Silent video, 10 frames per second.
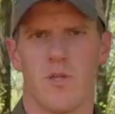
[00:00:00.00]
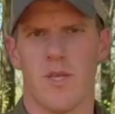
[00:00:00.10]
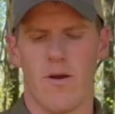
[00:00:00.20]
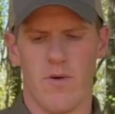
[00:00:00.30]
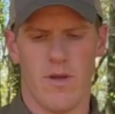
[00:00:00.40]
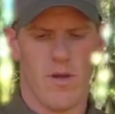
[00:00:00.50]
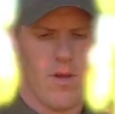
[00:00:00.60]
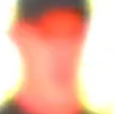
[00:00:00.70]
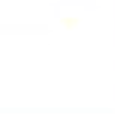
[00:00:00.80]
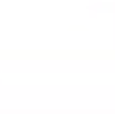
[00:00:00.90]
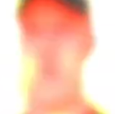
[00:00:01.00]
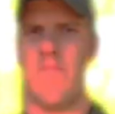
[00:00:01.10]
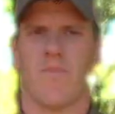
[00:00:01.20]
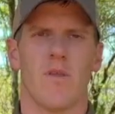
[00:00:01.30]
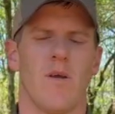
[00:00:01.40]
it that way.
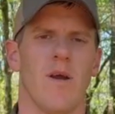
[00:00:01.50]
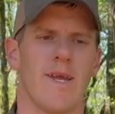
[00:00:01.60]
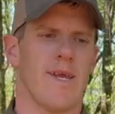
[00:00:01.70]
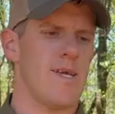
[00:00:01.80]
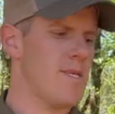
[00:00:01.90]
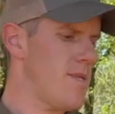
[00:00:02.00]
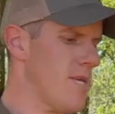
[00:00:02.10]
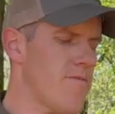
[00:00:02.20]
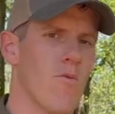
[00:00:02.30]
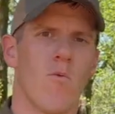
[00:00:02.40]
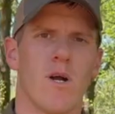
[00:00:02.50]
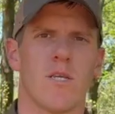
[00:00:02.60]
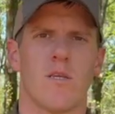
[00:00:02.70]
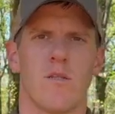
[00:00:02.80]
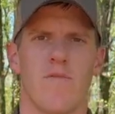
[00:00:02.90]
All right, guys, thanks for
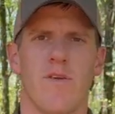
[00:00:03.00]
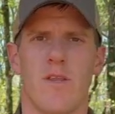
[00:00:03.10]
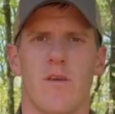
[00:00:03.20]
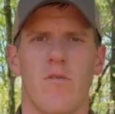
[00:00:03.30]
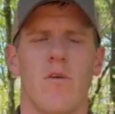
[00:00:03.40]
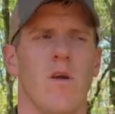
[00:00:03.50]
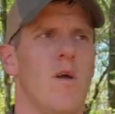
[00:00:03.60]
watching the video.